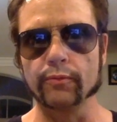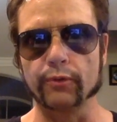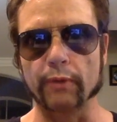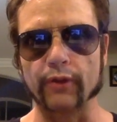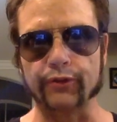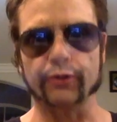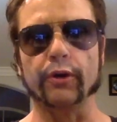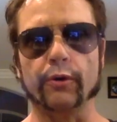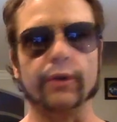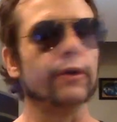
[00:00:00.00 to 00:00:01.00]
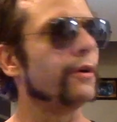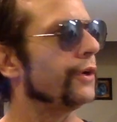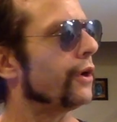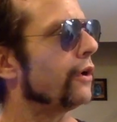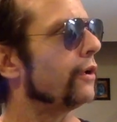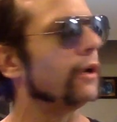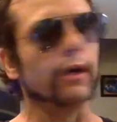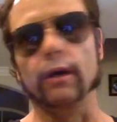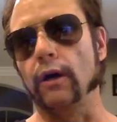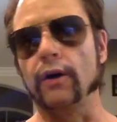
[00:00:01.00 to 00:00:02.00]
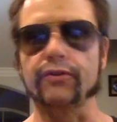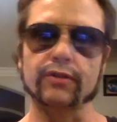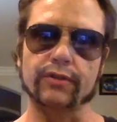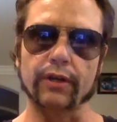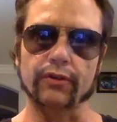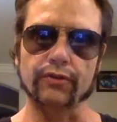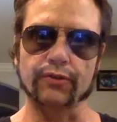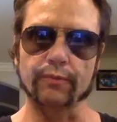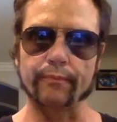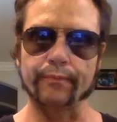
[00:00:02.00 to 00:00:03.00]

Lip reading: to my studio here in Austin, Texas.